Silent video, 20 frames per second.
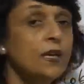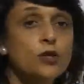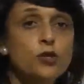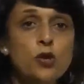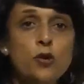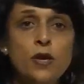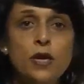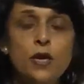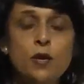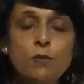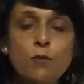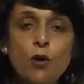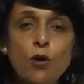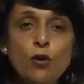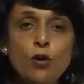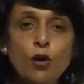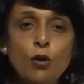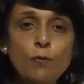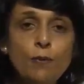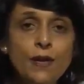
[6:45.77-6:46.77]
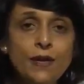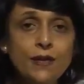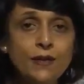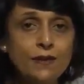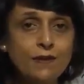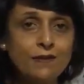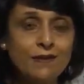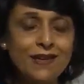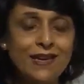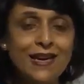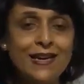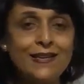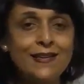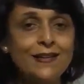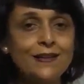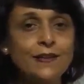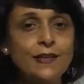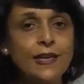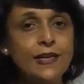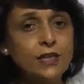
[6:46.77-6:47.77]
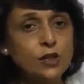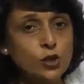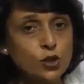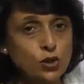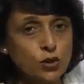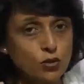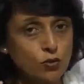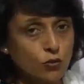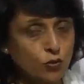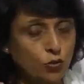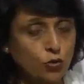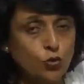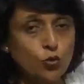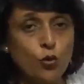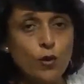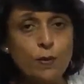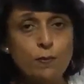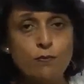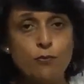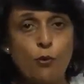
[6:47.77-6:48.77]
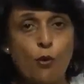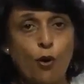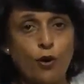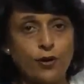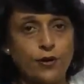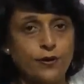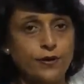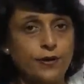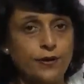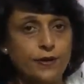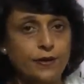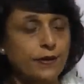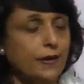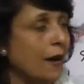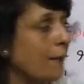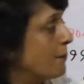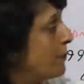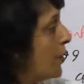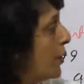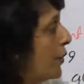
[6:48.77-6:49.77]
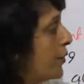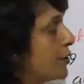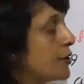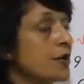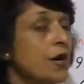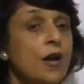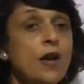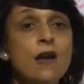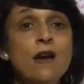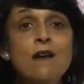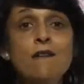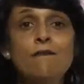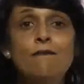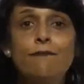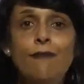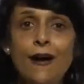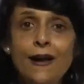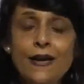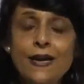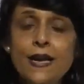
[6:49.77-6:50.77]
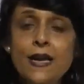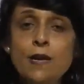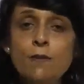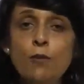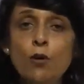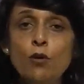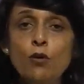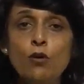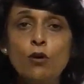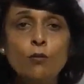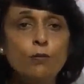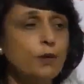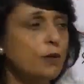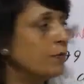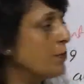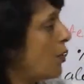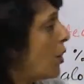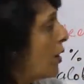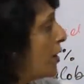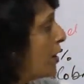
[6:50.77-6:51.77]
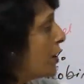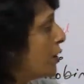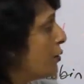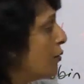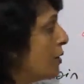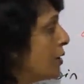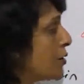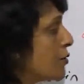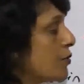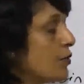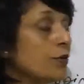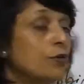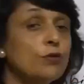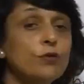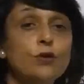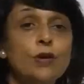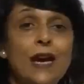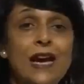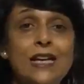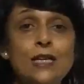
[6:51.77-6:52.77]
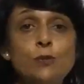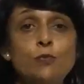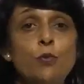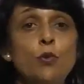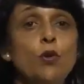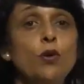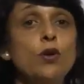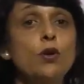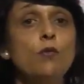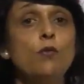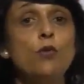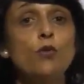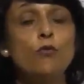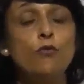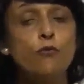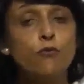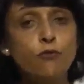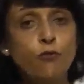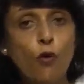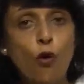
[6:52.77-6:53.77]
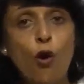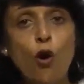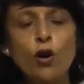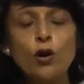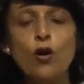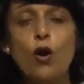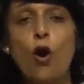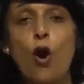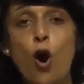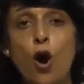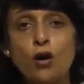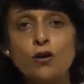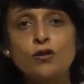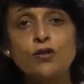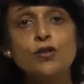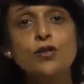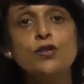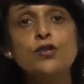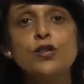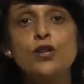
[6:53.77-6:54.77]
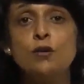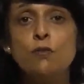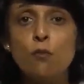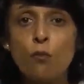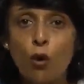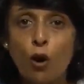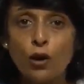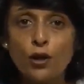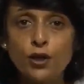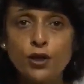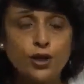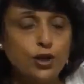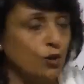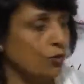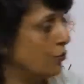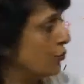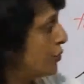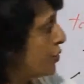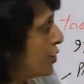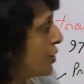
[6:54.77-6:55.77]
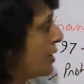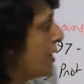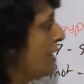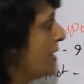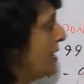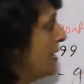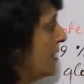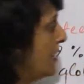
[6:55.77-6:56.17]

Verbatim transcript: So hemoglobin related things, two important numbers. One hemoglobin molecule is going to transport 4 oxygen molecules.